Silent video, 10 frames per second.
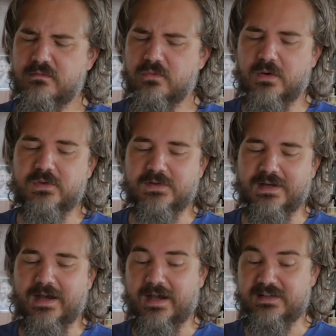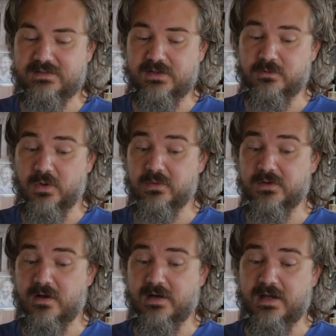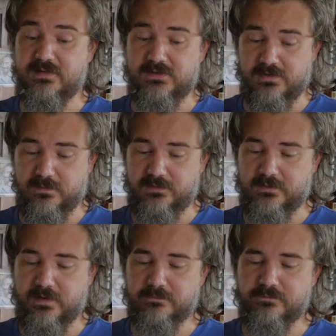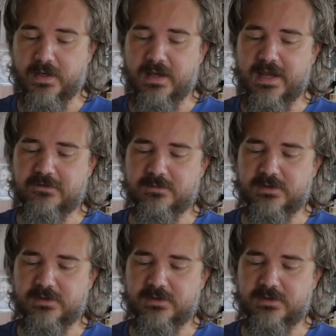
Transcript: what was in ice cubes, what was on ice cubes. Yeah, yeah. I have to